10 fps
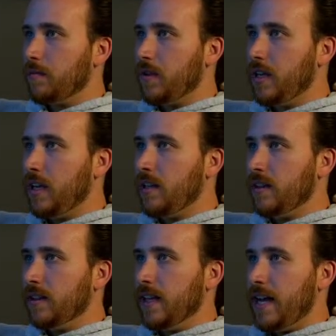
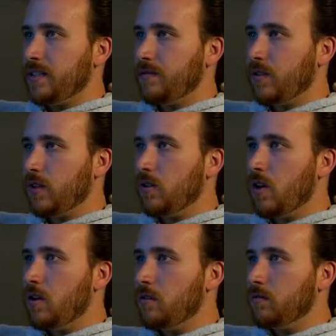Thinking less for the
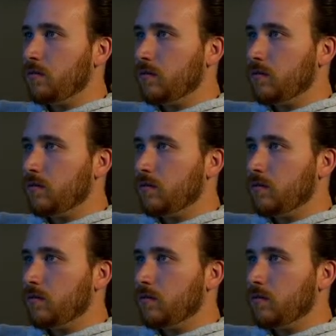glow,